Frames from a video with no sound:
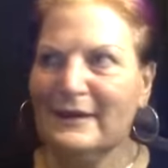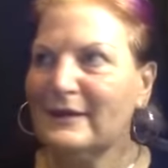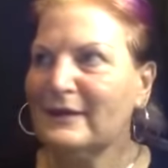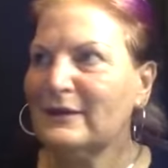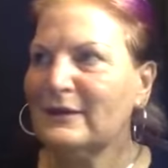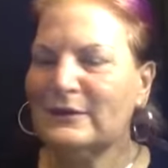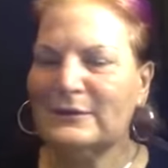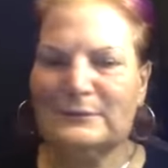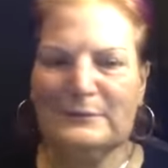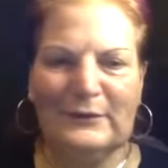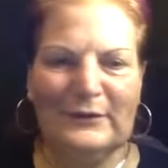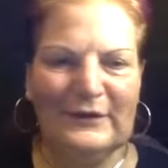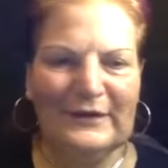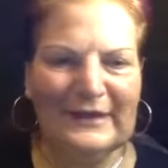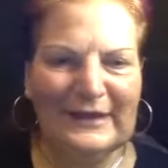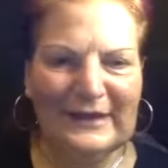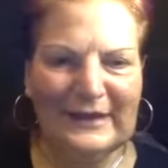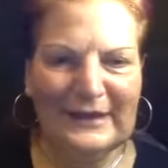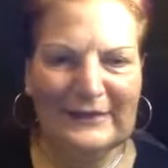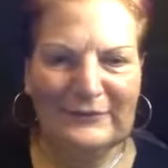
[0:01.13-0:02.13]
Good
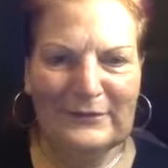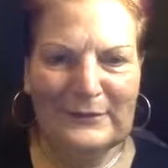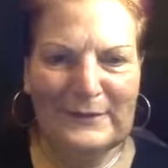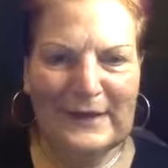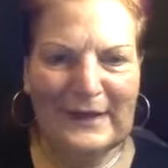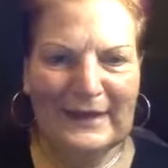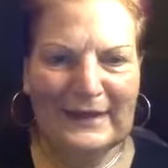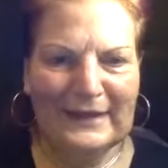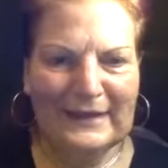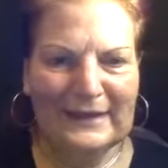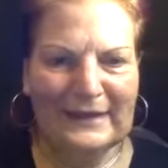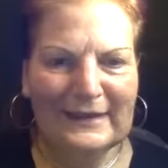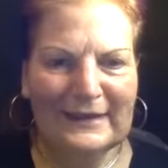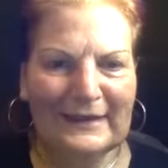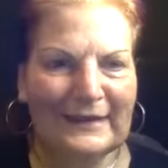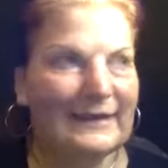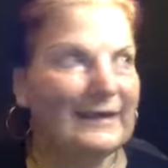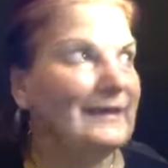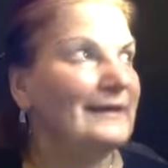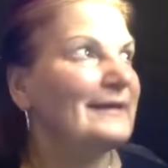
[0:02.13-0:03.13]
morning,
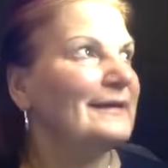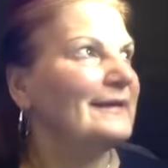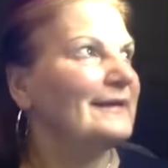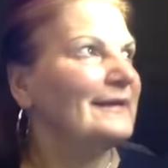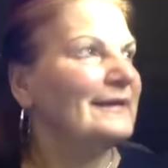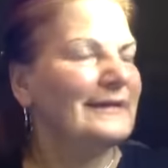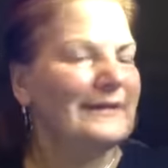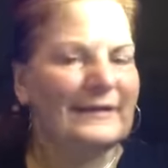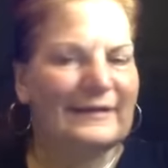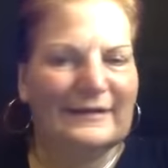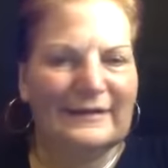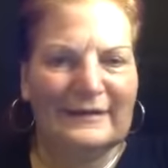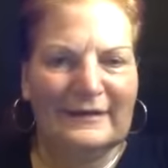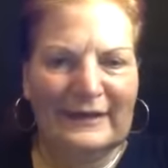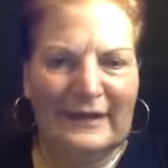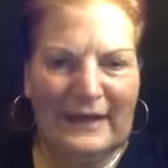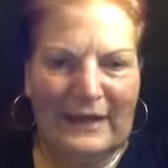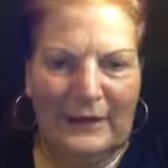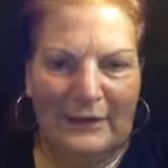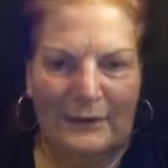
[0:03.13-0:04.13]
everybody.
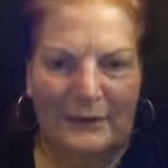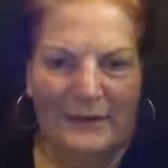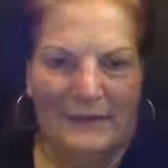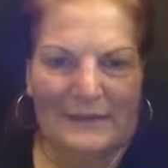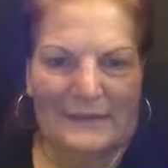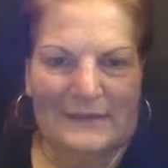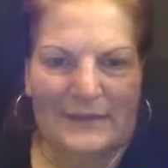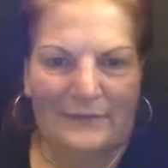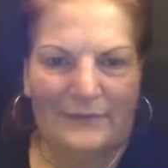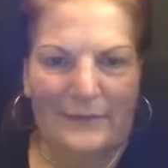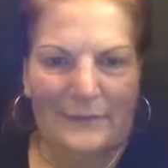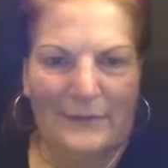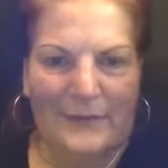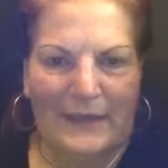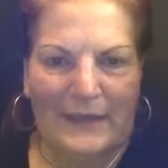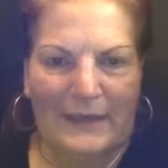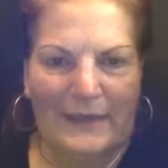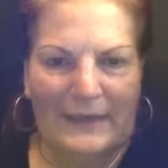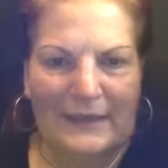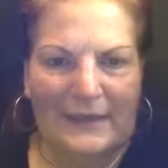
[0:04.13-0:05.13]
How is
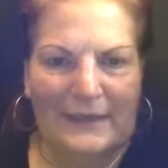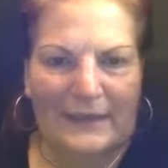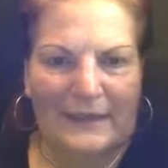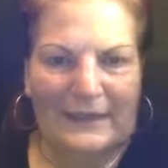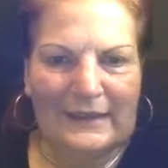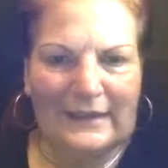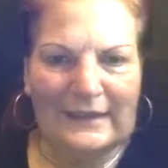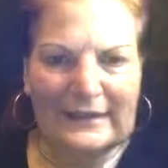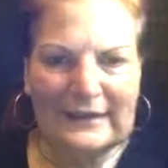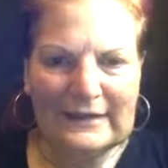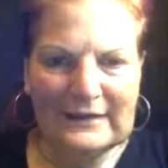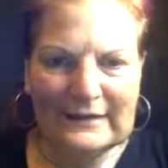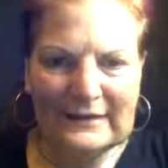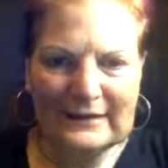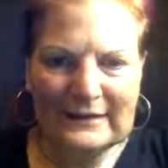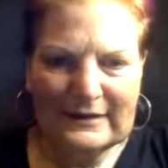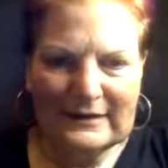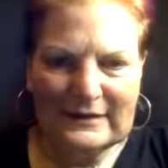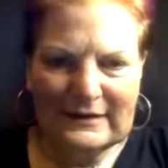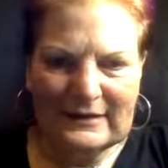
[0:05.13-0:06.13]
everybody?
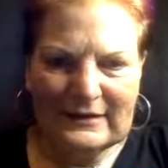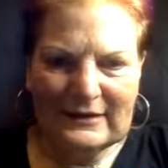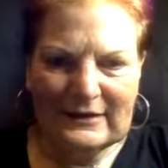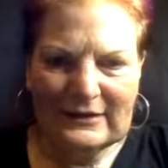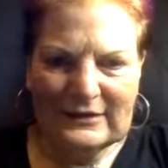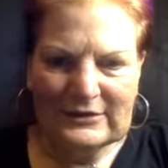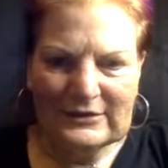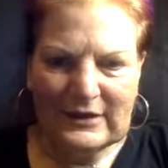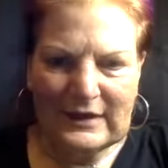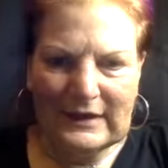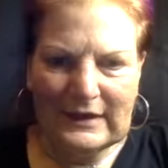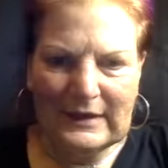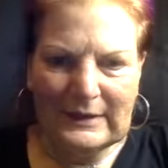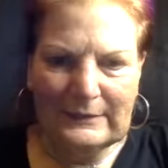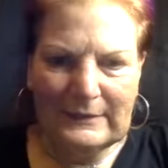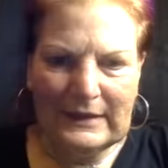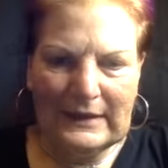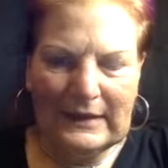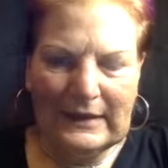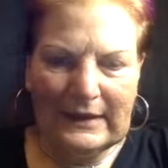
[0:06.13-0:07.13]
Trying to get
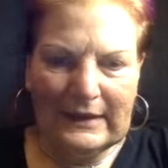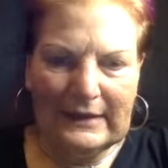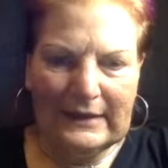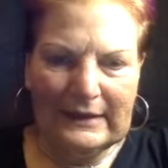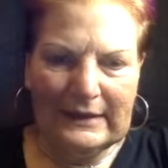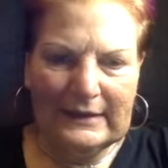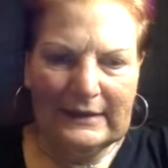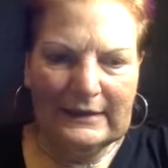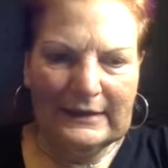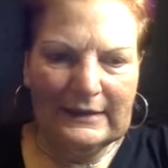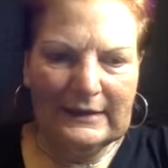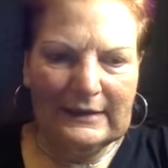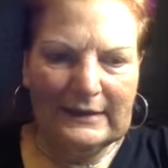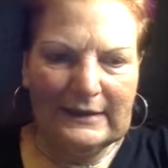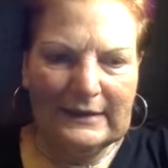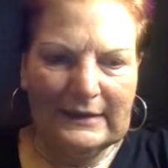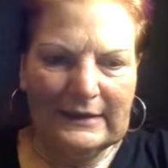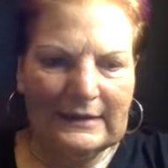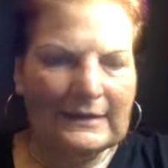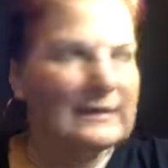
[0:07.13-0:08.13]
my
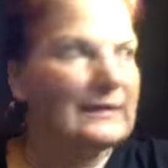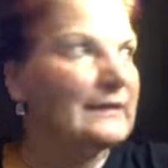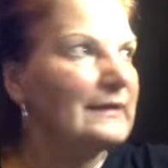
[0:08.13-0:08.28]
lighting.